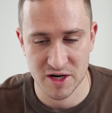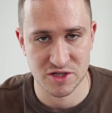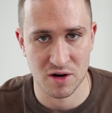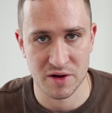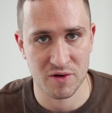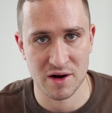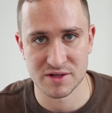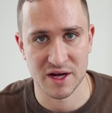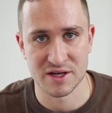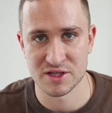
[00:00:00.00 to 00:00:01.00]
journey where I was
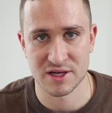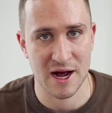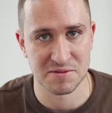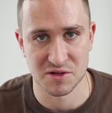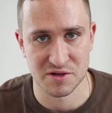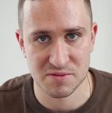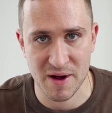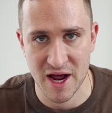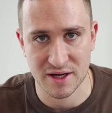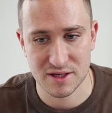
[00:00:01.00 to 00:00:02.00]
getting just absolutely
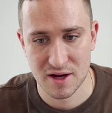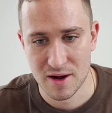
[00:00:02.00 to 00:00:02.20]
spanked